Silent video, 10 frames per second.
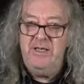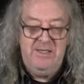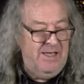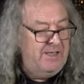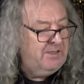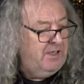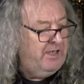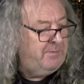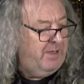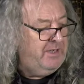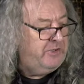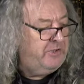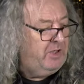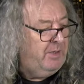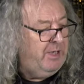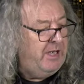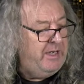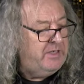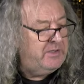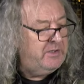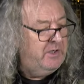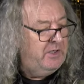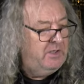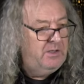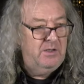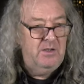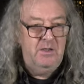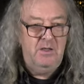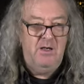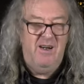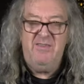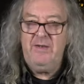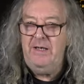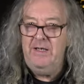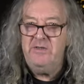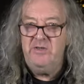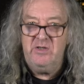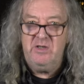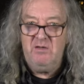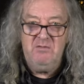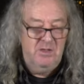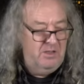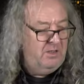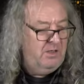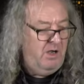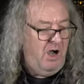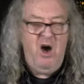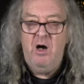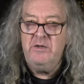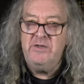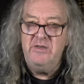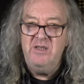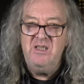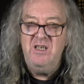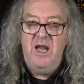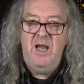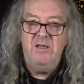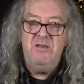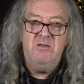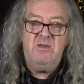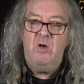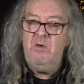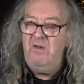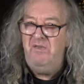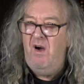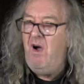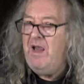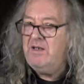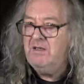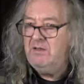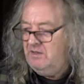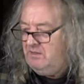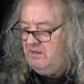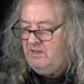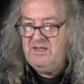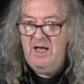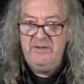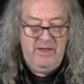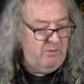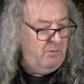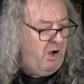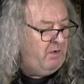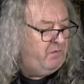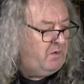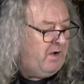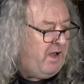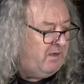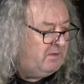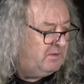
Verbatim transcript: it sounds like it's made of sugar, but it's, I think it's just hardened, isn't it? Torrified. Is that another word for it?